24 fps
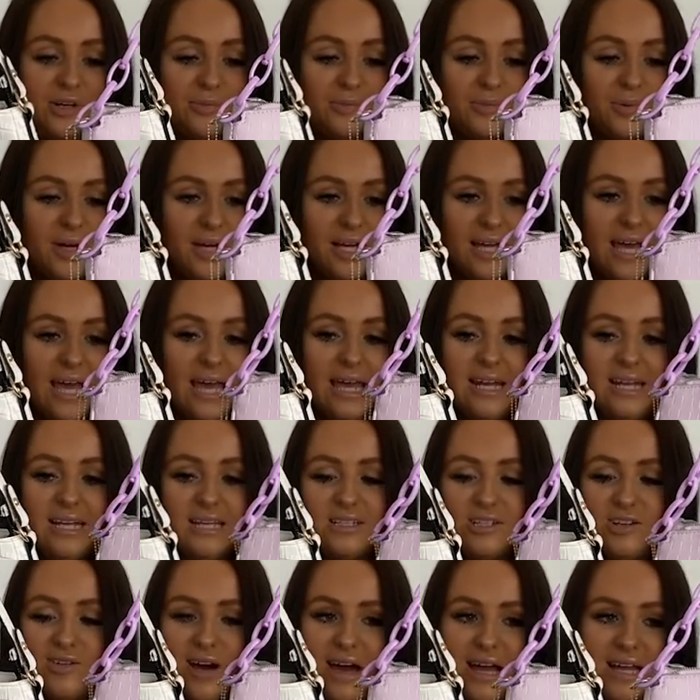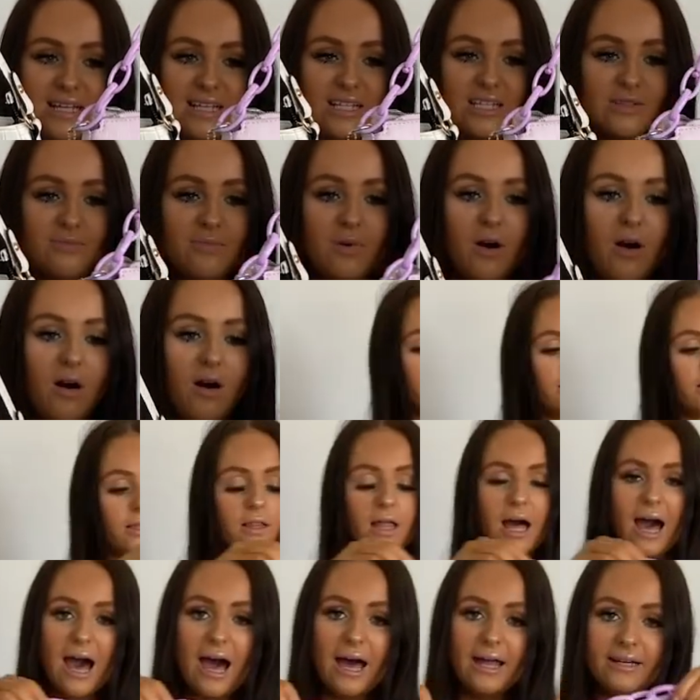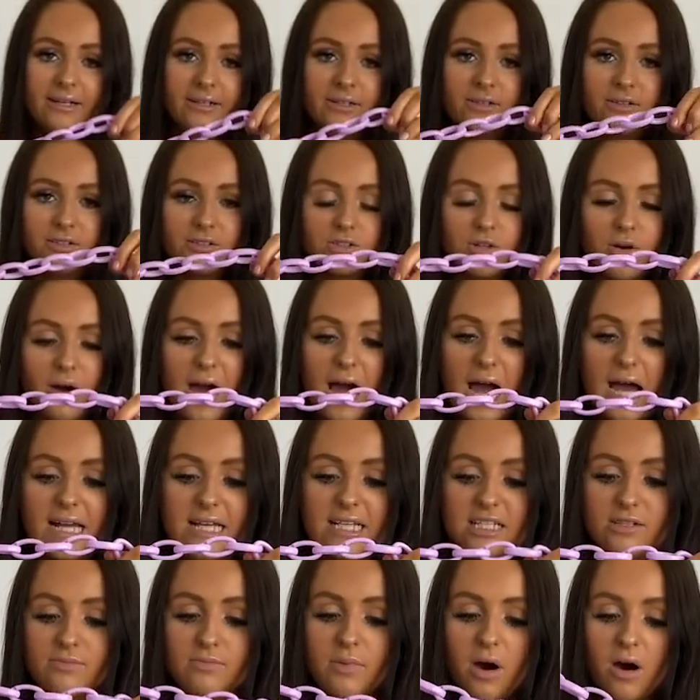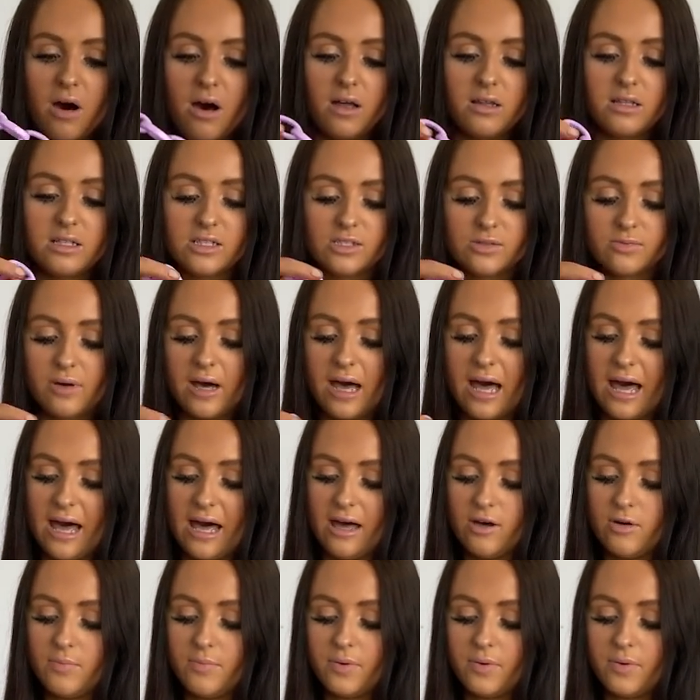But again, it's quite small. Little handle's quite small as well.